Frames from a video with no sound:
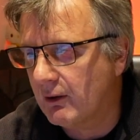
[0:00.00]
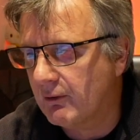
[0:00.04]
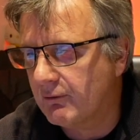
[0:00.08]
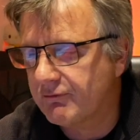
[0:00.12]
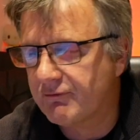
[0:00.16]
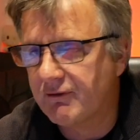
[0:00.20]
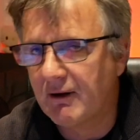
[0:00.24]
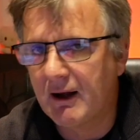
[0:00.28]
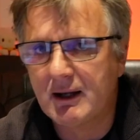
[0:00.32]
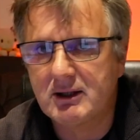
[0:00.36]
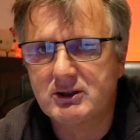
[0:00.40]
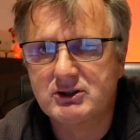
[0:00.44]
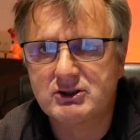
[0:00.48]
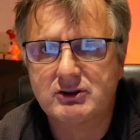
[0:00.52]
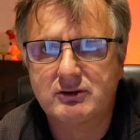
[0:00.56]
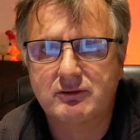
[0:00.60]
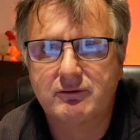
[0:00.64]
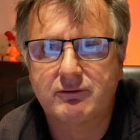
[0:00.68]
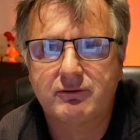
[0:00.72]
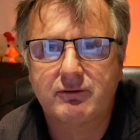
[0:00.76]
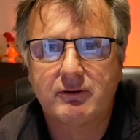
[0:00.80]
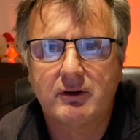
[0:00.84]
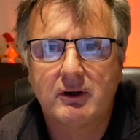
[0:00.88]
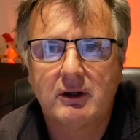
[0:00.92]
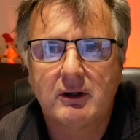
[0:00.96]
fans
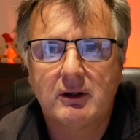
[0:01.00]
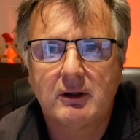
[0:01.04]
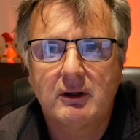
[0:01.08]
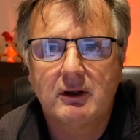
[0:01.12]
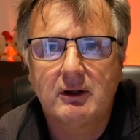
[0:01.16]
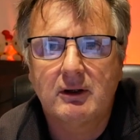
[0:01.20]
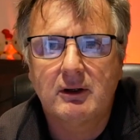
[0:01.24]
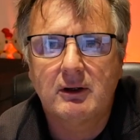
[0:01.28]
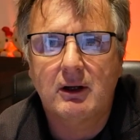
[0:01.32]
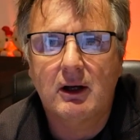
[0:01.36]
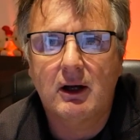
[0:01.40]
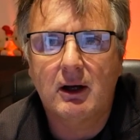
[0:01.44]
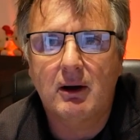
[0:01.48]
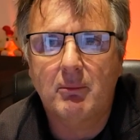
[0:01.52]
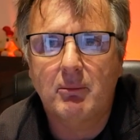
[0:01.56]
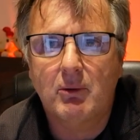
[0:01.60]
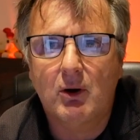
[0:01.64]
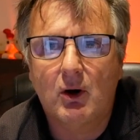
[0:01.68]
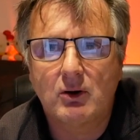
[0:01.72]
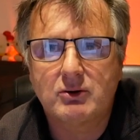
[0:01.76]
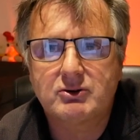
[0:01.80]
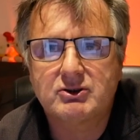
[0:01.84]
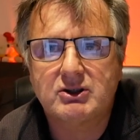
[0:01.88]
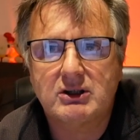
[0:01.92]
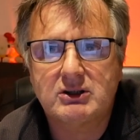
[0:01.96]
of
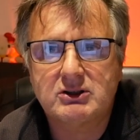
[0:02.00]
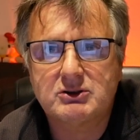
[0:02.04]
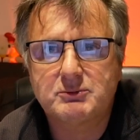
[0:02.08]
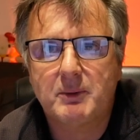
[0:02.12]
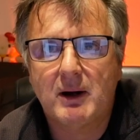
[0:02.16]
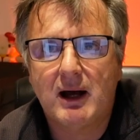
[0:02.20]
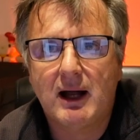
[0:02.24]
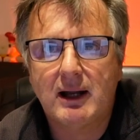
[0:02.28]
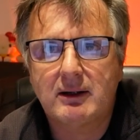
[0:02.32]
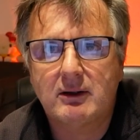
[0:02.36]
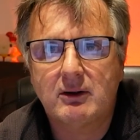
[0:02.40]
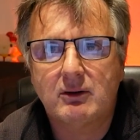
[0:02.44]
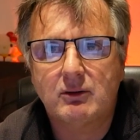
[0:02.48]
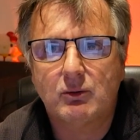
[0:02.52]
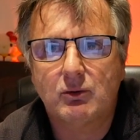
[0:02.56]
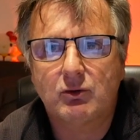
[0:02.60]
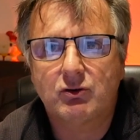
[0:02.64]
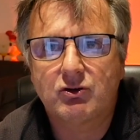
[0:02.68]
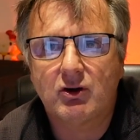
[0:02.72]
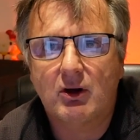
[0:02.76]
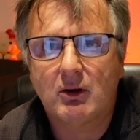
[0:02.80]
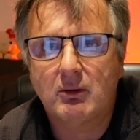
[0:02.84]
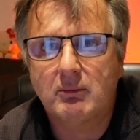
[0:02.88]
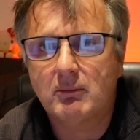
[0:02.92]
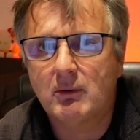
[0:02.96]
Martin's band and
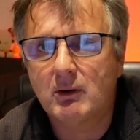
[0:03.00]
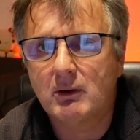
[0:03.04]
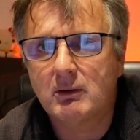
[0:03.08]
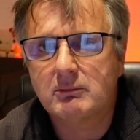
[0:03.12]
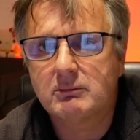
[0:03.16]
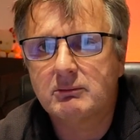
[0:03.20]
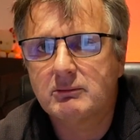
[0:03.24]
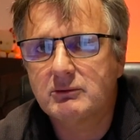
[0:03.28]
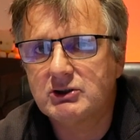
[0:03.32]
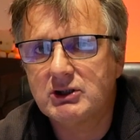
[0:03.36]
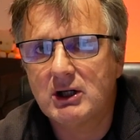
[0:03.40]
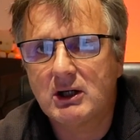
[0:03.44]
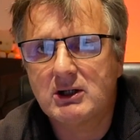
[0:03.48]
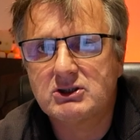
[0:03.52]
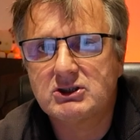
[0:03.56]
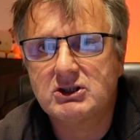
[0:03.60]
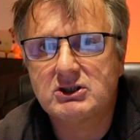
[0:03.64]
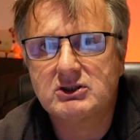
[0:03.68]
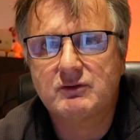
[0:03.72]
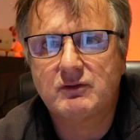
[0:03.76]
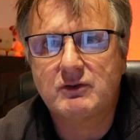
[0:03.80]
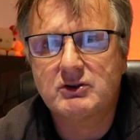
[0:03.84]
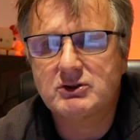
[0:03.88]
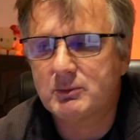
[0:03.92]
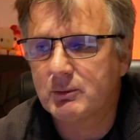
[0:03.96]
also my
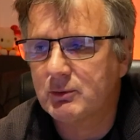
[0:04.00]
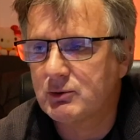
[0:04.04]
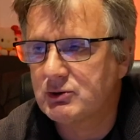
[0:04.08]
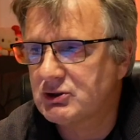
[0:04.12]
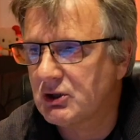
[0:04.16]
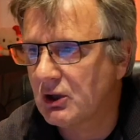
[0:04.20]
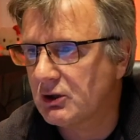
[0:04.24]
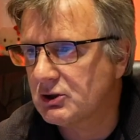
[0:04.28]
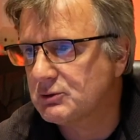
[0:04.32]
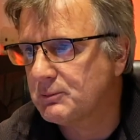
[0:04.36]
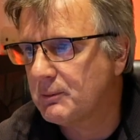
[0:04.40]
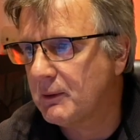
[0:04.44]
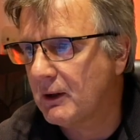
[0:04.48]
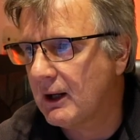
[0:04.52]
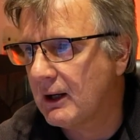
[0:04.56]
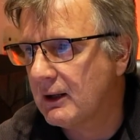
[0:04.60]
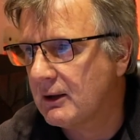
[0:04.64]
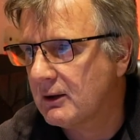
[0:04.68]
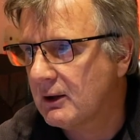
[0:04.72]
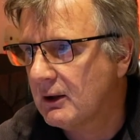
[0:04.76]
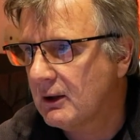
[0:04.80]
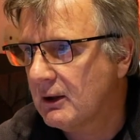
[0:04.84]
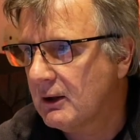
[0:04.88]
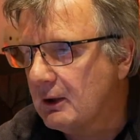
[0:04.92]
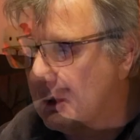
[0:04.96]
Genesis Visible Touch
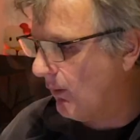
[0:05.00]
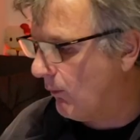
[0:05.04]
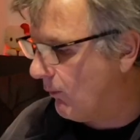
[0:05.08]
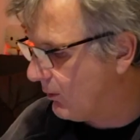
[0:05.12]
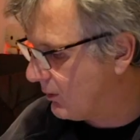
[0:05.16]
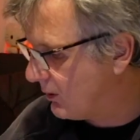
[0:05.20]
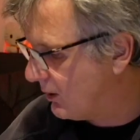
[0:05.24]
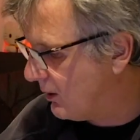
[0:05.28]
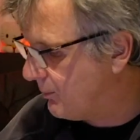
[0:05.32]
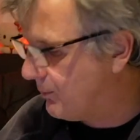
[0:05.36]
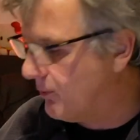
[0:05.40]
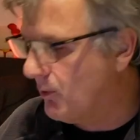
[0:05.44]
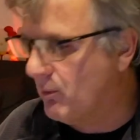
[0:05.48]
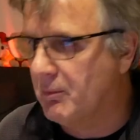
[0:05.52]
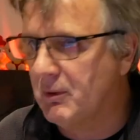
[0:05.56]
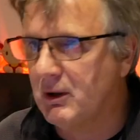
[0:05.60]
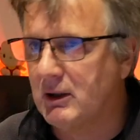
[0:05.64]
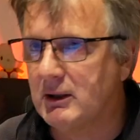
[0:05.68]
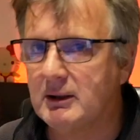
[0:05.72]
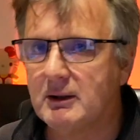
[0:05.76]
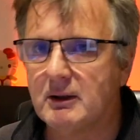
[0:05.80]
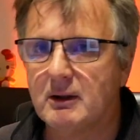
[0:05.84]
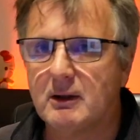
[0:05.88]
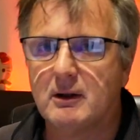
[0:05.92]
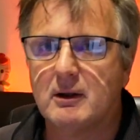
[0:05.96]
band. Oh, I'm going to put
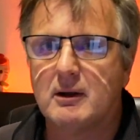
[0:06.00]
me